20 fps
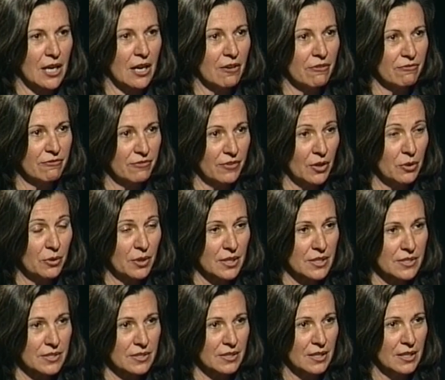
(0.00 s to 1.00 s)
our
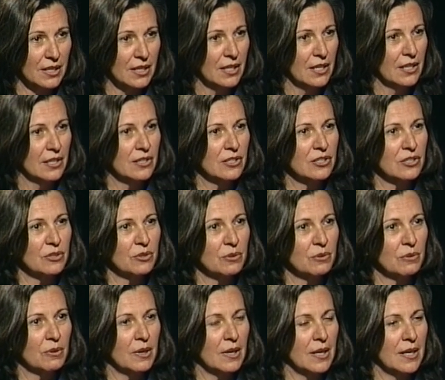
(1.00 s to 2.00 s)
focus
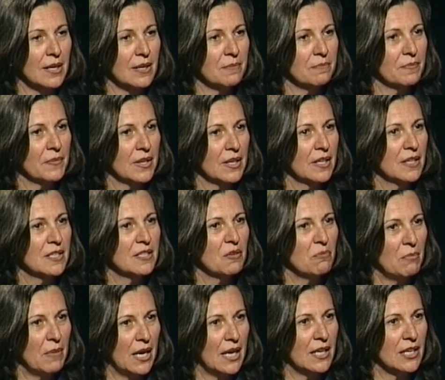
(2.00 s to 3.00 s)
to
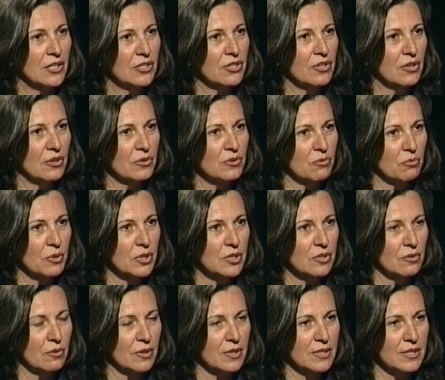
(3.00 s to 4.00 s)
manage those
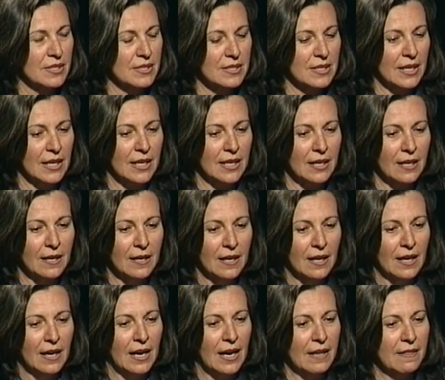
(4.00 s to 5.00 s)
resources. And
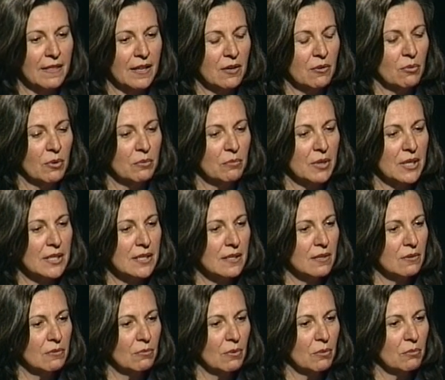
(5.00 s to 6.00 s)
I think when
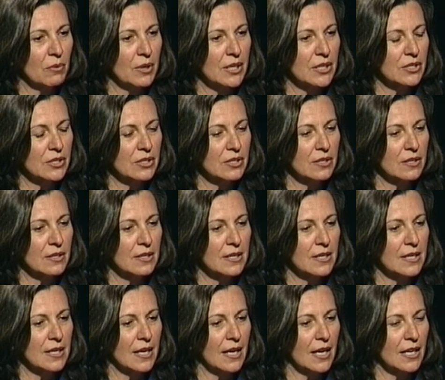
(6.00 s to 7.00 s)
we
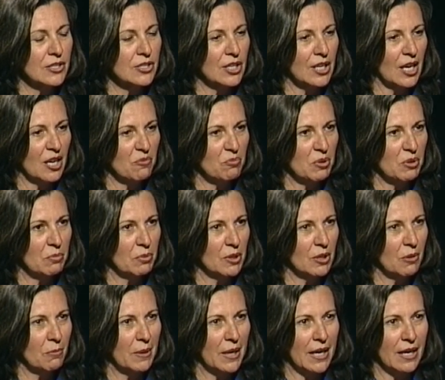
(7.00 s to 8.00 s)
educate people
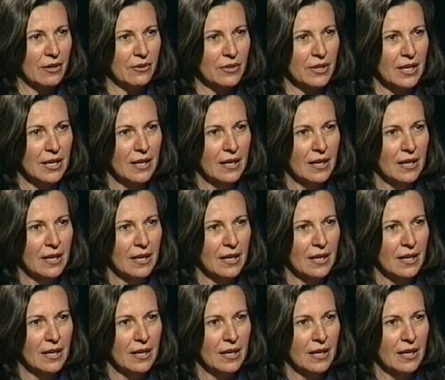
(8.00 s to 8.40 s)
about